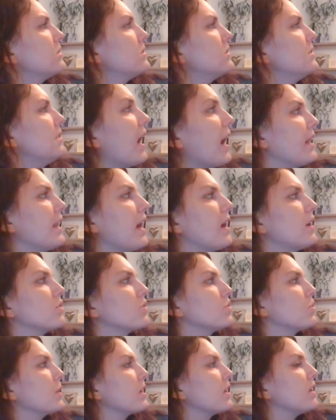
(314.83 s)
Not now,
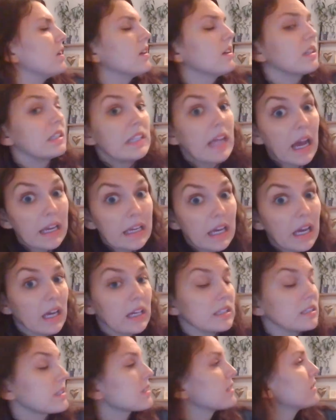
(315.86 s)
Twiggy, not
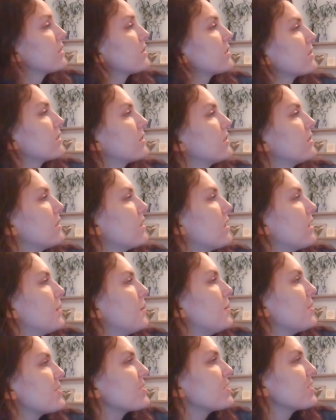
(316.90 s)
yet.
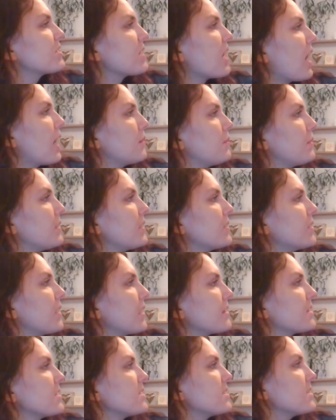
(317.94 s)
Mr. Todd peered
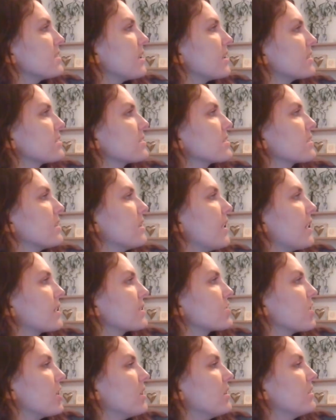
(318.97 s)
at the sticks
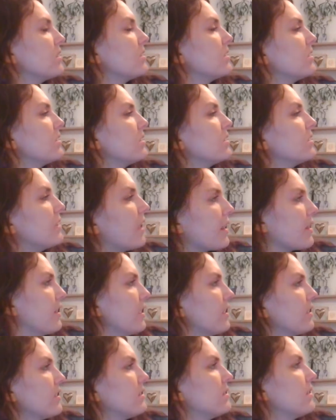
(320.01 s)
collection.
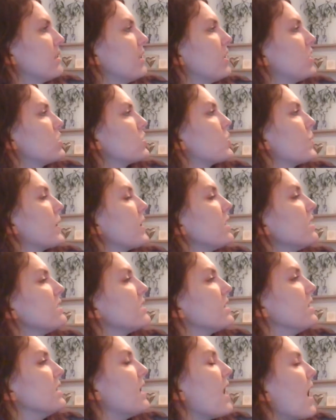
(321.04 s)
Nothing. Twiggy
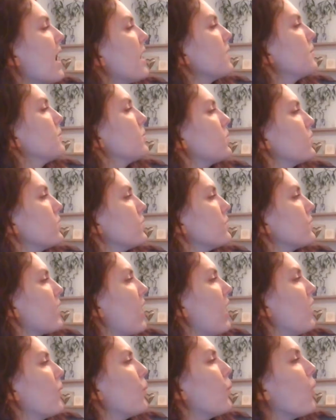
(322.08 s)
did not move
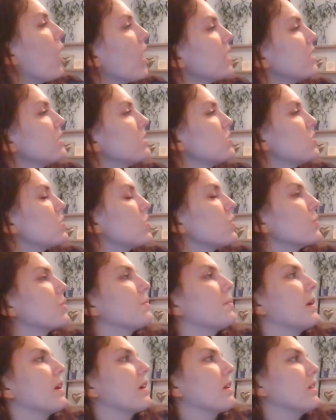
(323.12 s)
on one
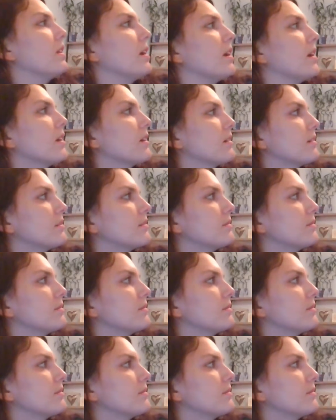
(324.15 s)
toothpick leg.